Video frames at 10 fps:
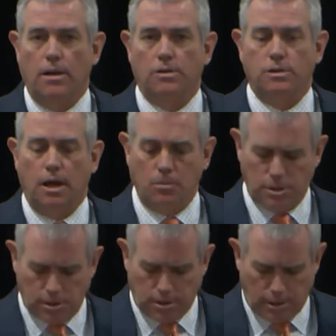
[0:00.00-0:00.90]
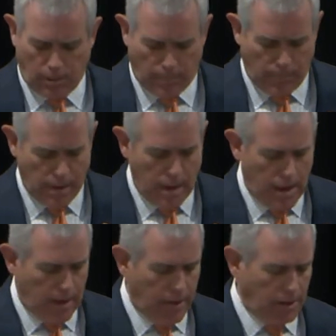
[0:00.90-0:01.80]
in the state of Mississippi.
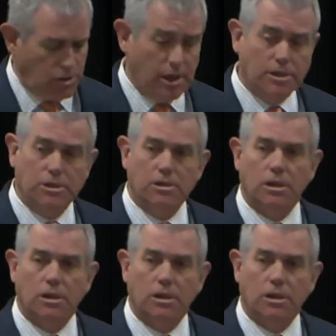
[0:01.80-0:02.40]
I think Jason's